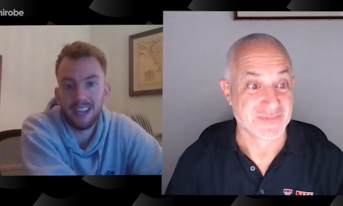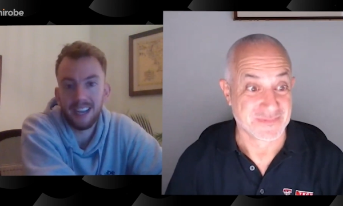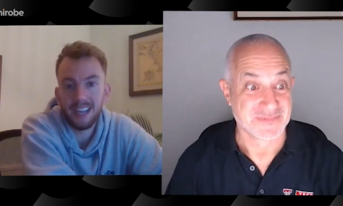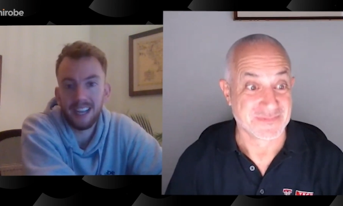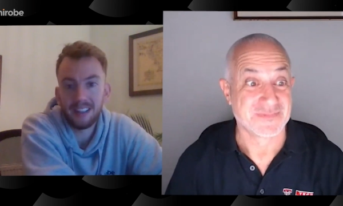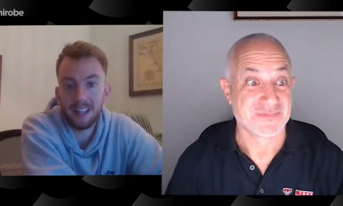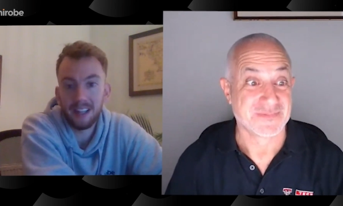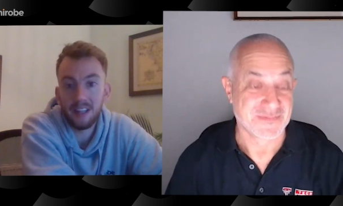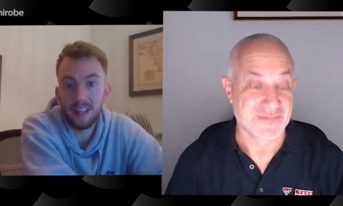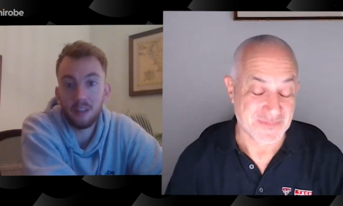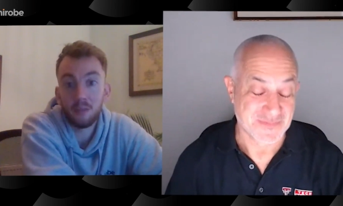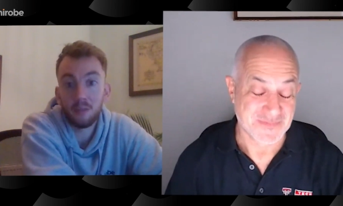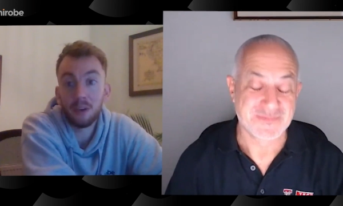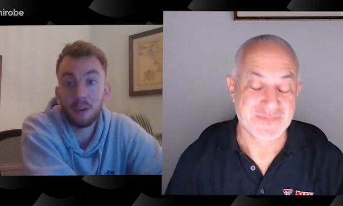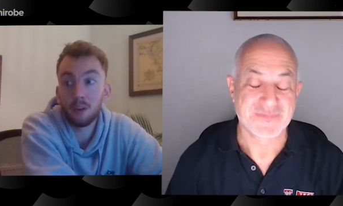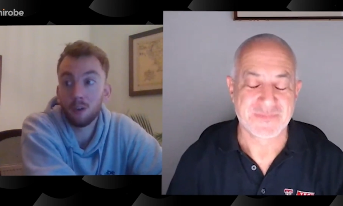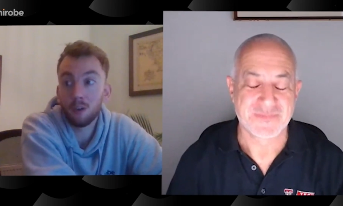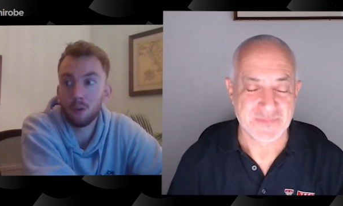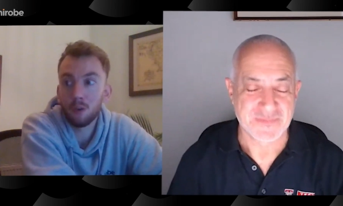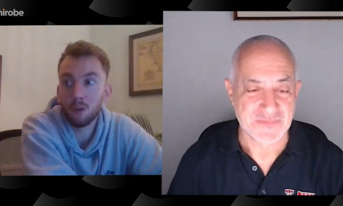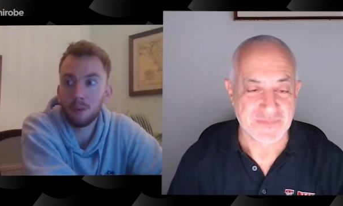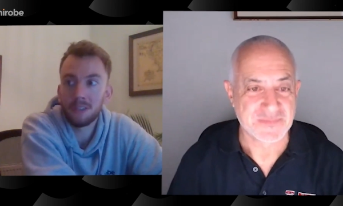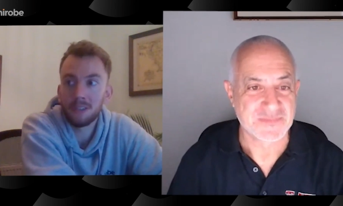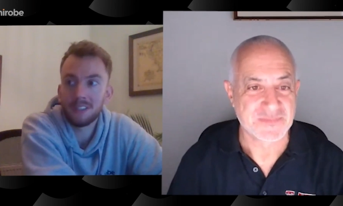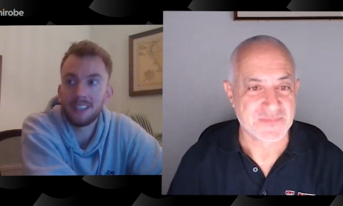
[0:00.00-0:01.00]
Speaker 1: in, in the
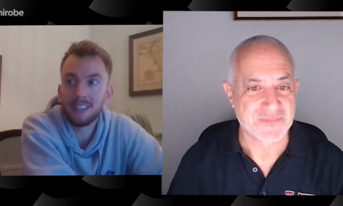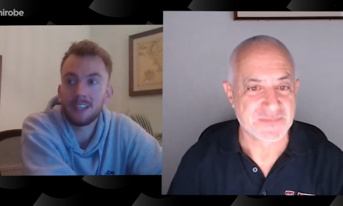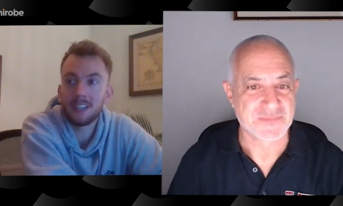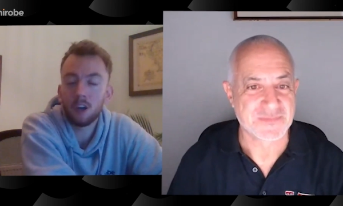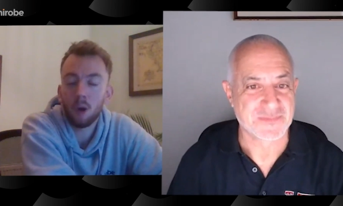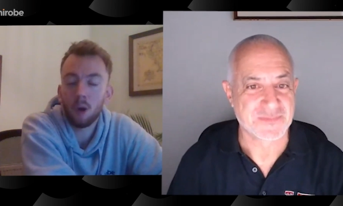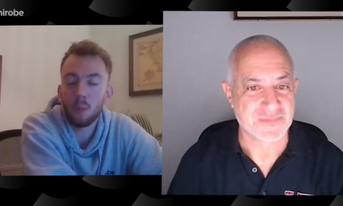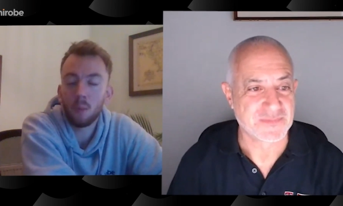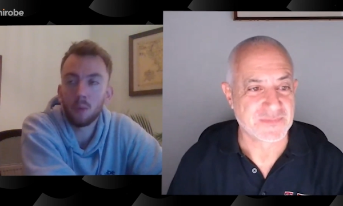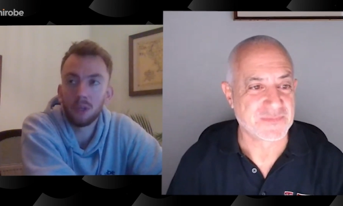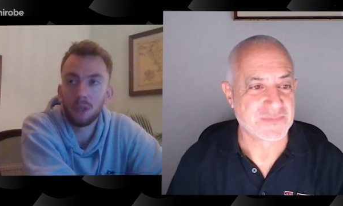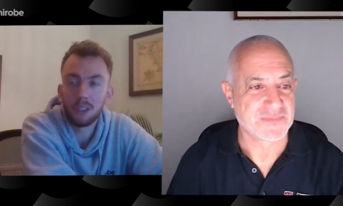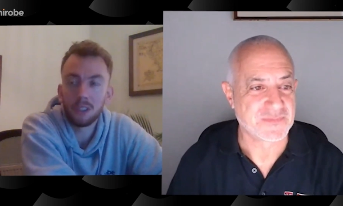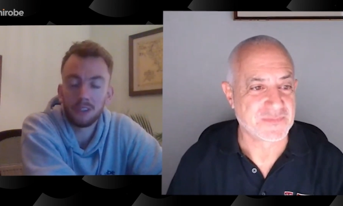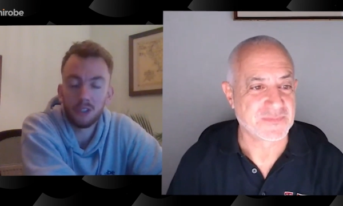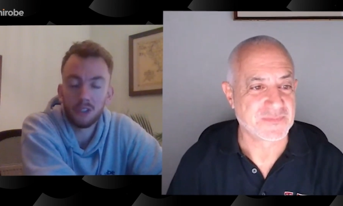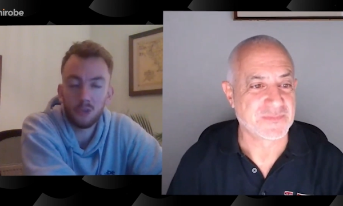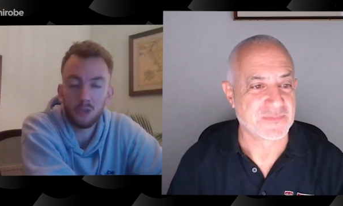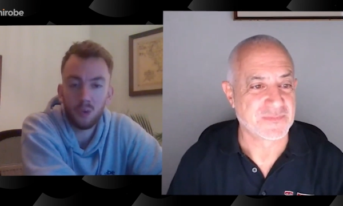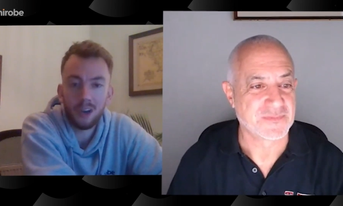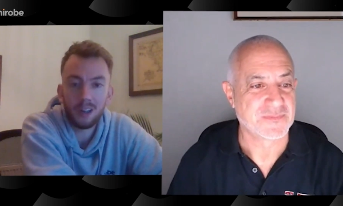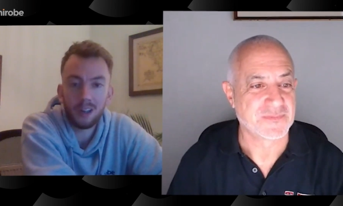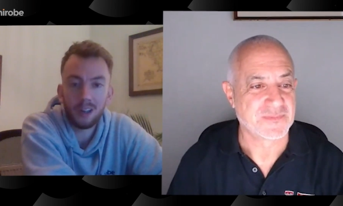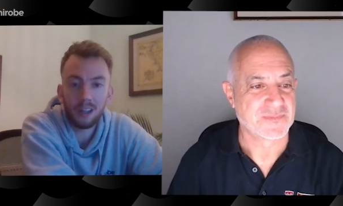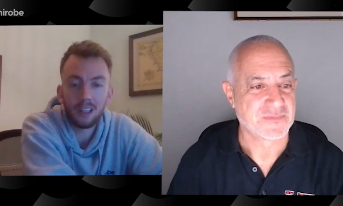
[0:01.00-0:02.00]
recruitment ecom world
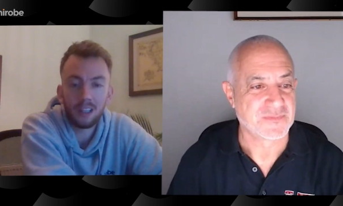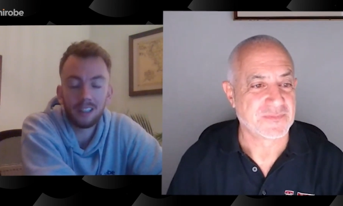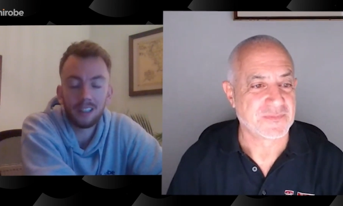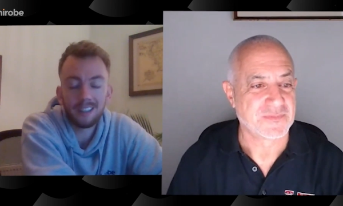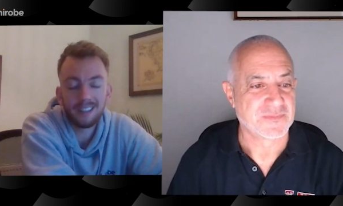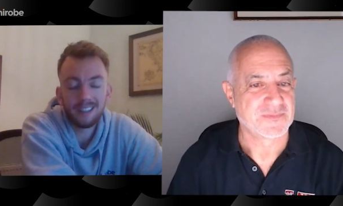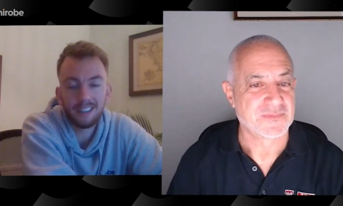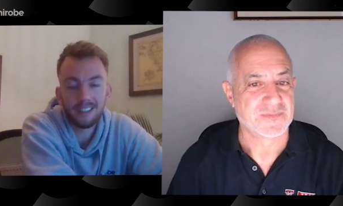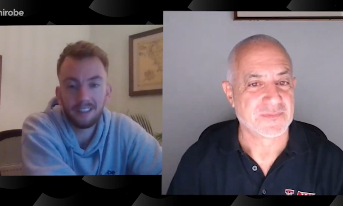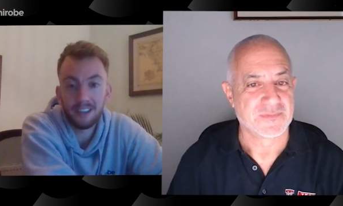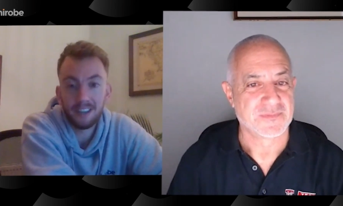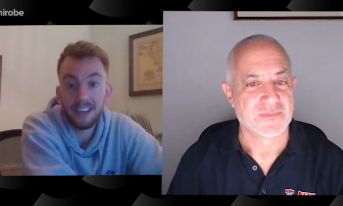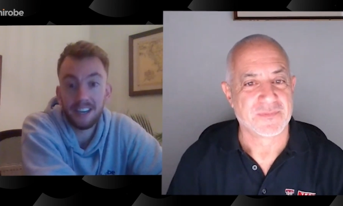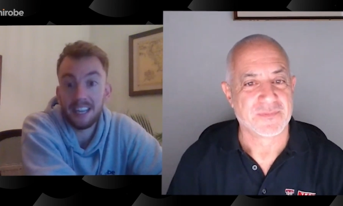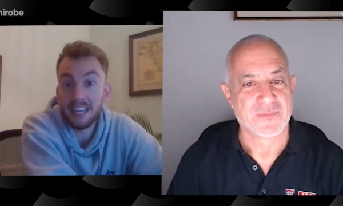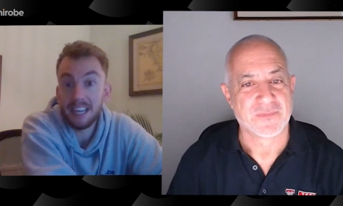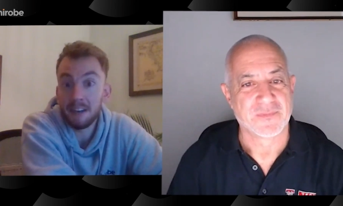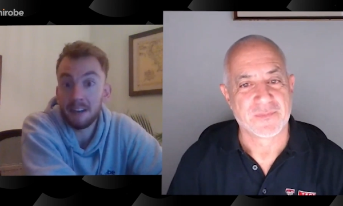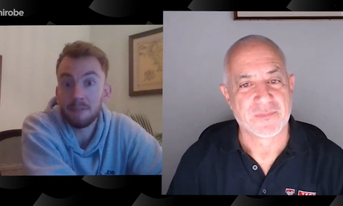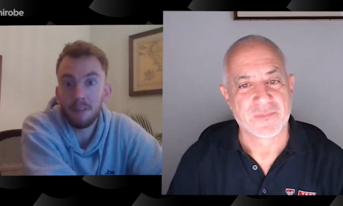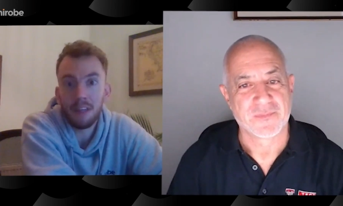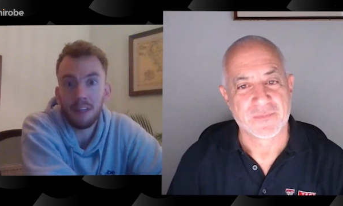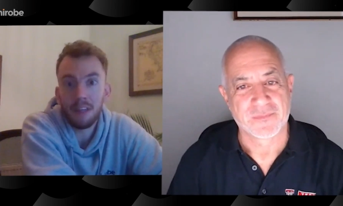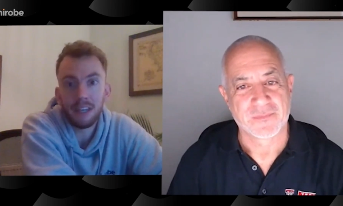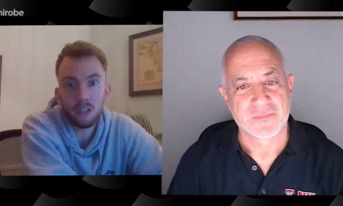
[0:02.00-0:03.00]
as well. The
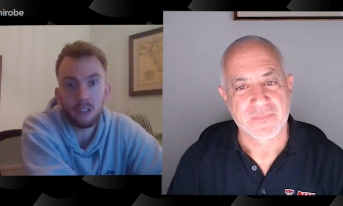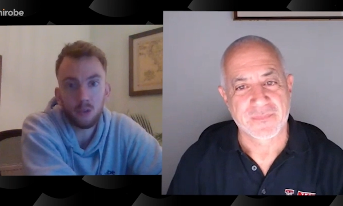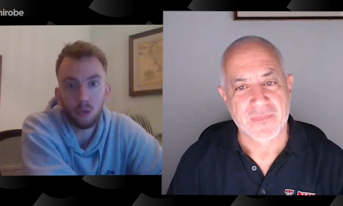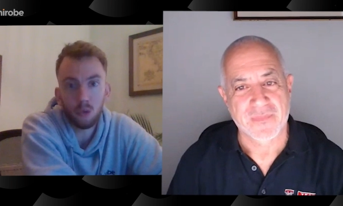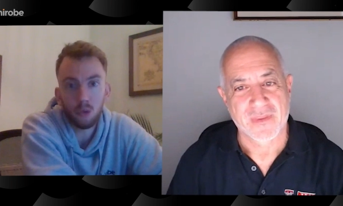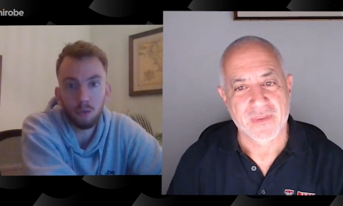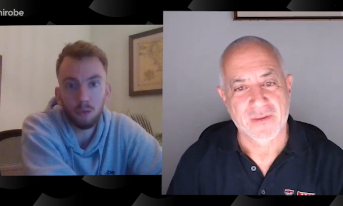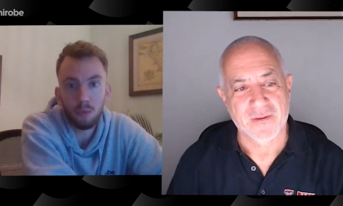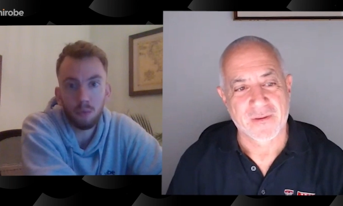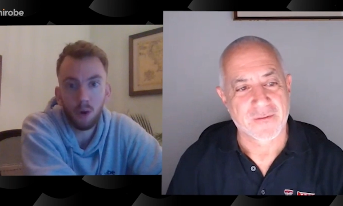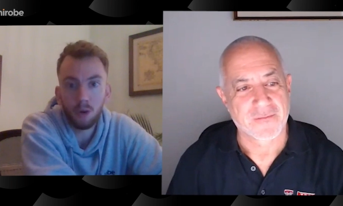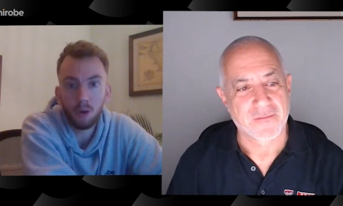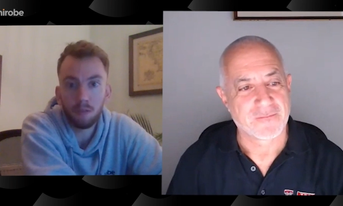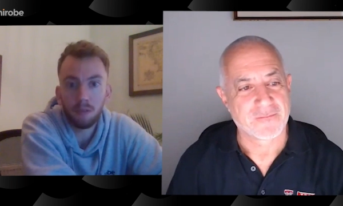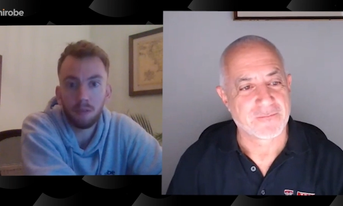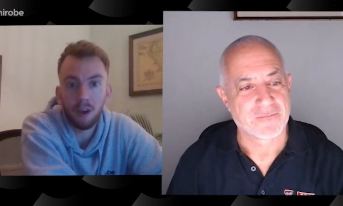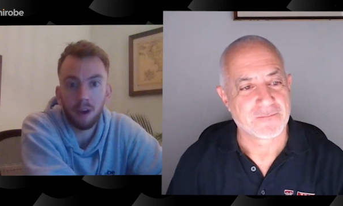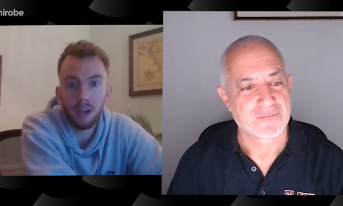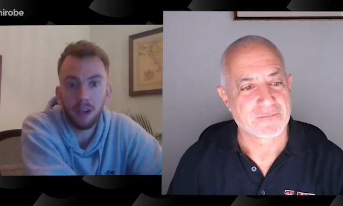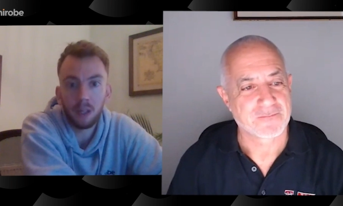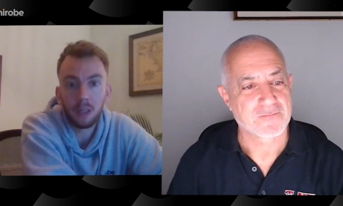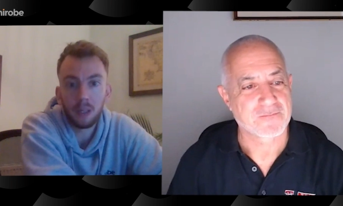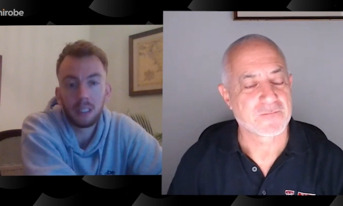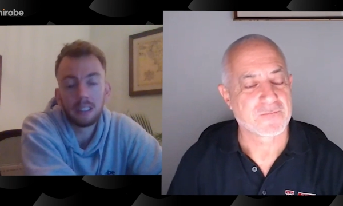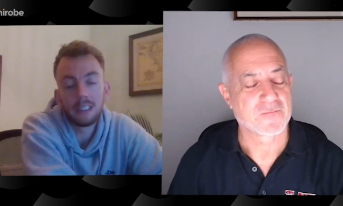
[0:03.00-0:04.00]
need for that sort of
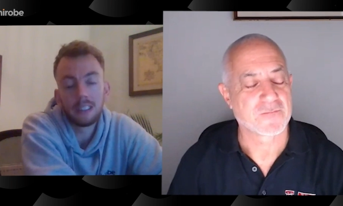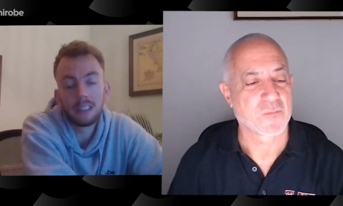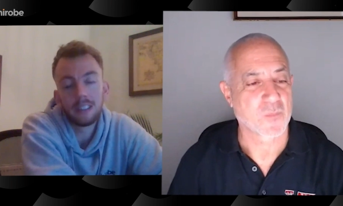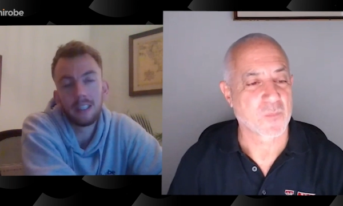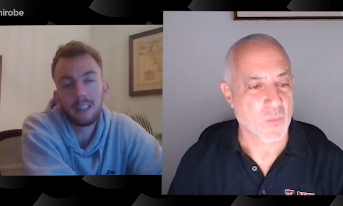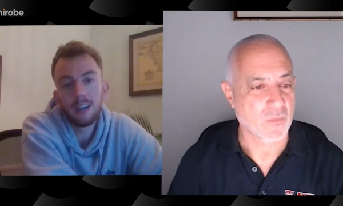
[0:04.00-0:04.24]
profile.